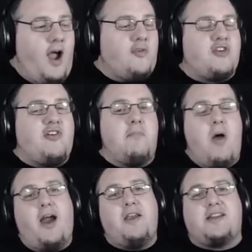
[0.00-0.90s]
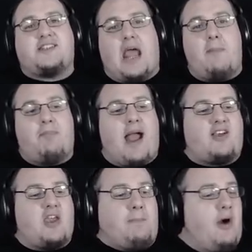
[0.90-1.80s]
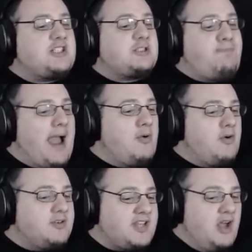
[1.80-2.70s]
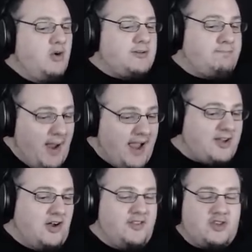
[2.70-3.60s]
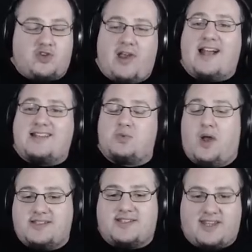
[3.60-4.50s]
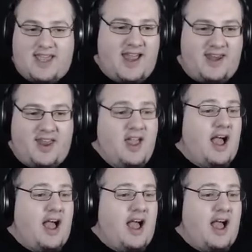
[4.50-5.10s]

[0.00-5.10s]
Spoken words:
After a minor setback, your boy Spammals was back on the tracks once again.